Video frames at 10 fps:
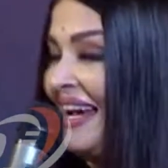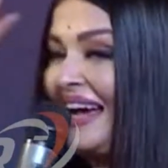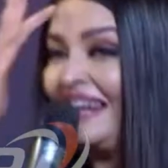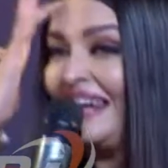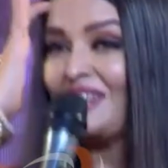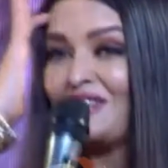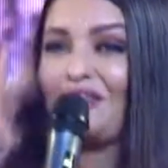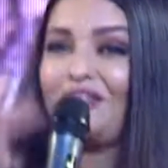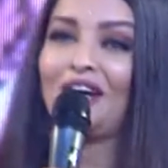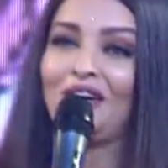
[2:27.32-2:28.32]
and each
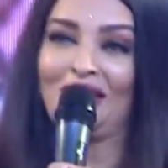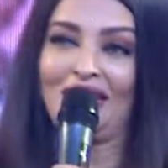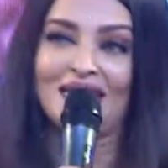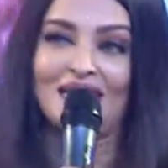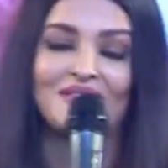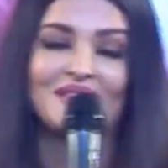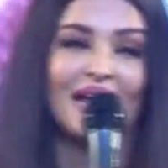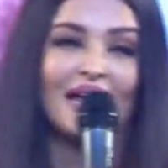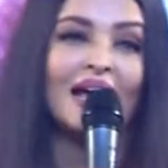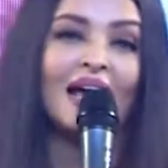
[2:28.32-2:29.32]
of our colleagues have
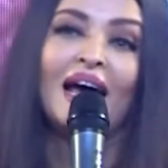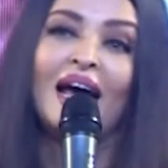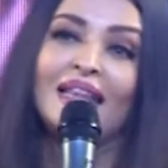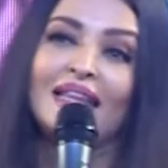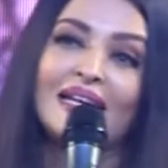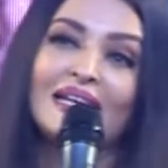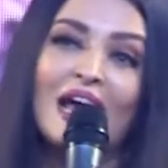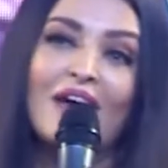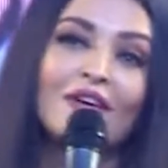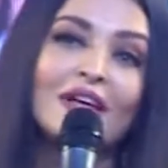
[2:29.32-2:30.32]
said that in
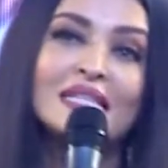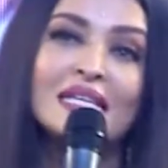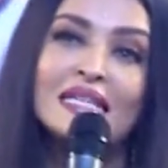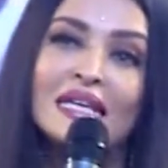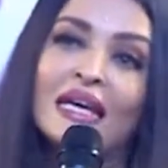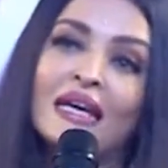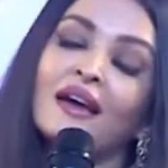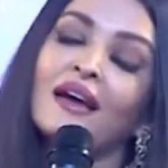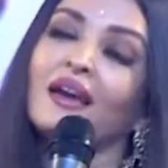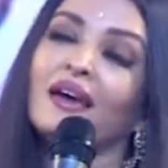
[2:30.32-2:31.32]
every city,
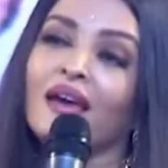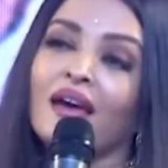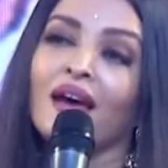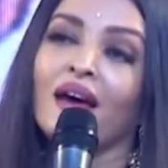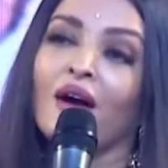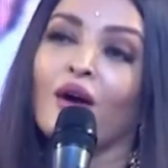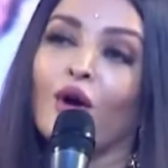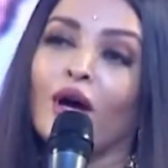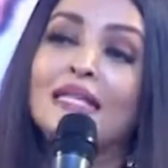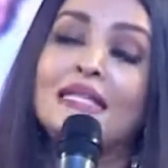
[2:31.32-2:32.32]

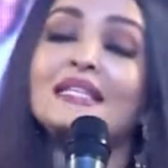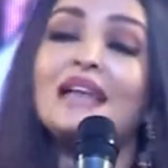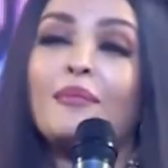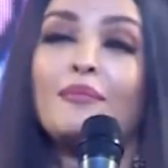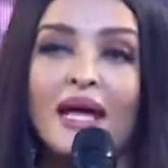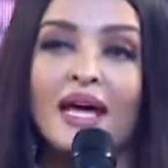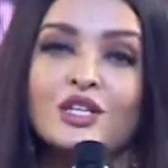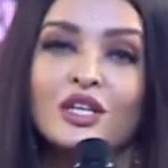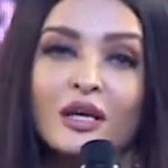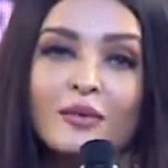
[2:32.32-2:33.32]
it is our
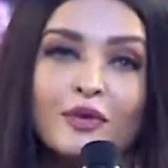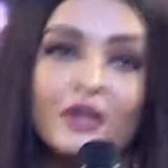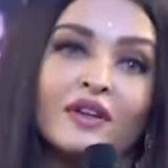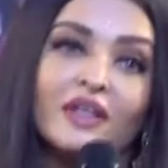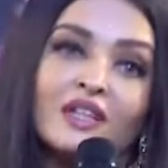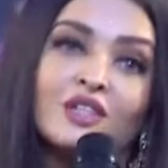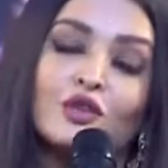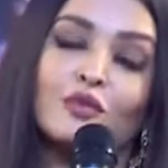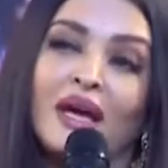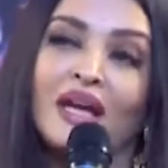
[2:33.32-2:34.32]
pleasure and privilege
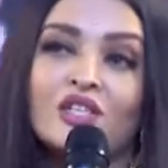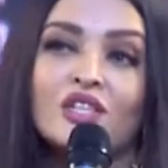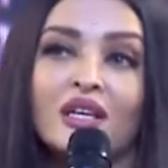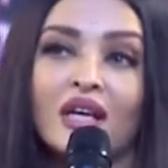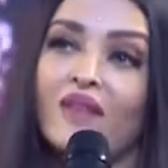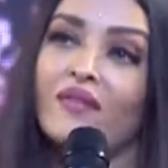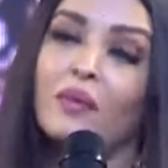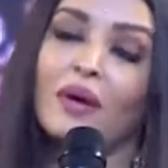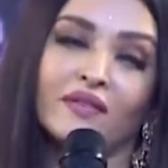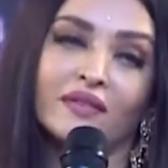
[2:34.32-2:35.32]
to mention every
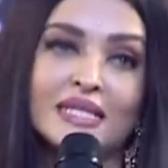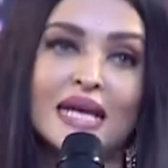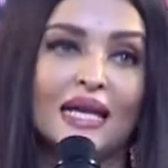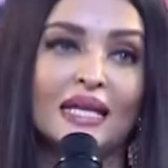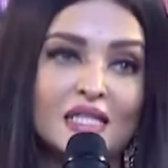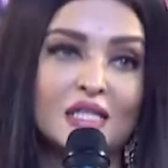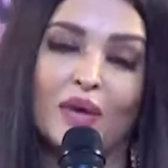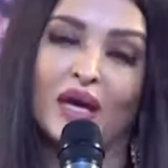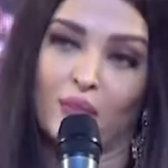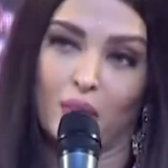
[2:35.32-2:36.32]
one of the talents
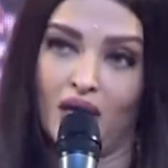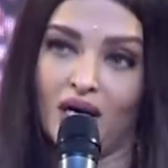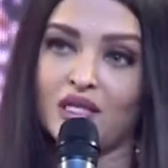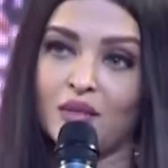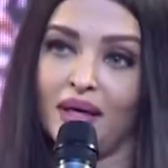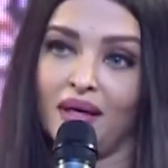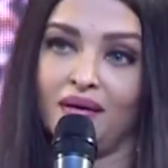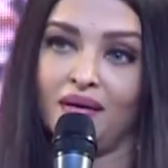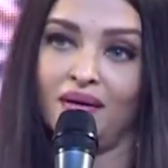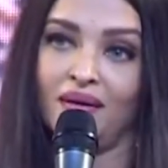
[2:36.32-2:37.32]
we have worked with.